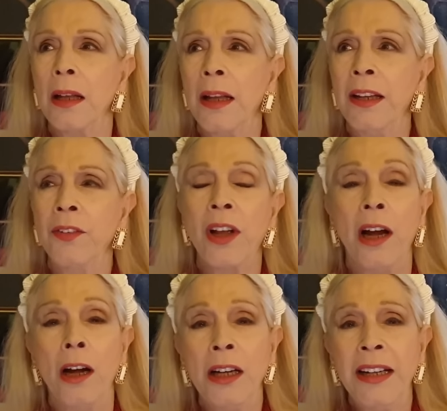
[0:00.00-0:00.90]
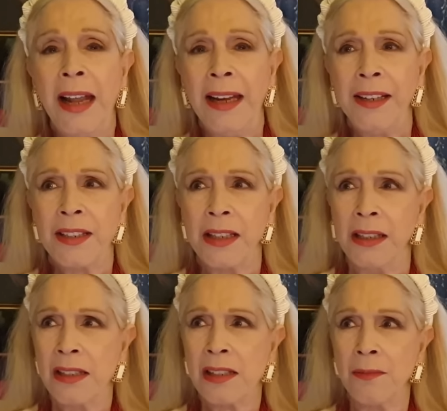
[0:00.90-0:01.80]
In the early
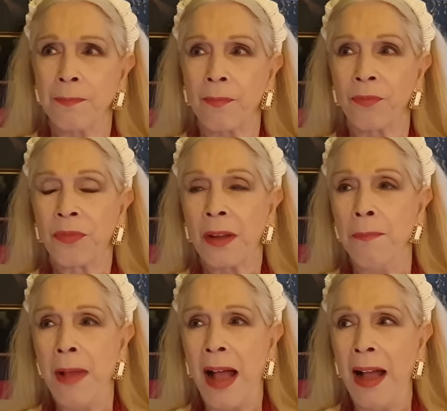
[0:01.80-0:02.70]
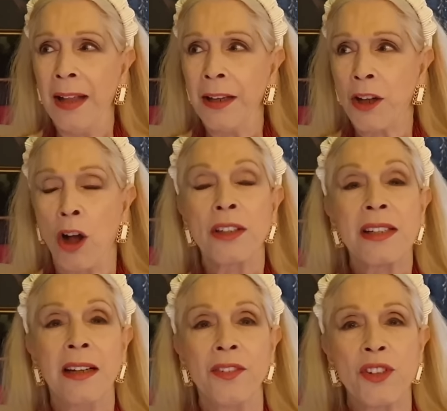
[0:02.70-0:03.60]
80s, my
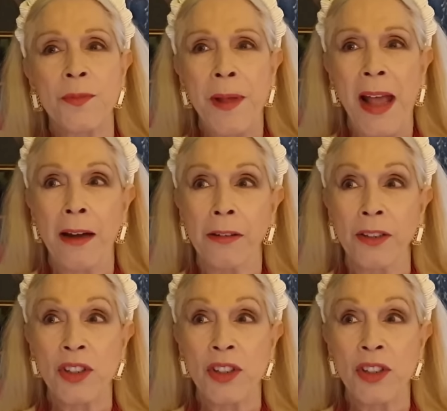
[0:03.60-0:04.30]
godson's father